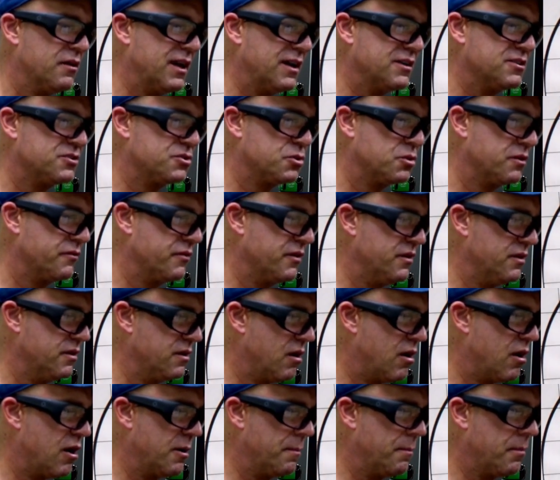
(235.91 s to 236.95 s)
That's sort of an
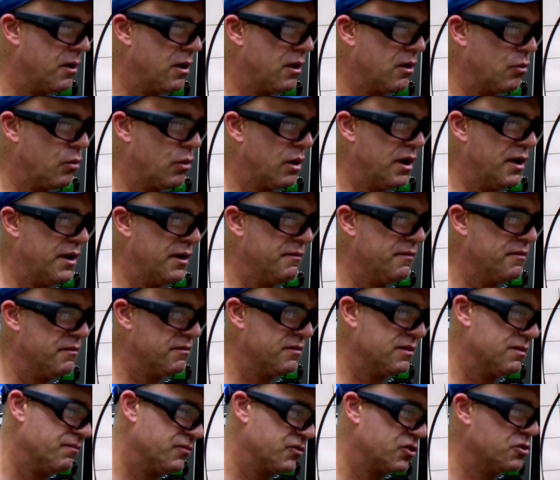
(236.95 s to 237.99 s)
oddball one.
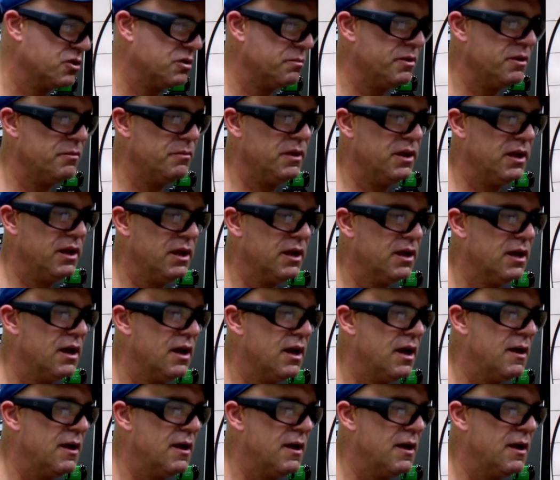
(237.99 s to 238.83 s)
Could have been me.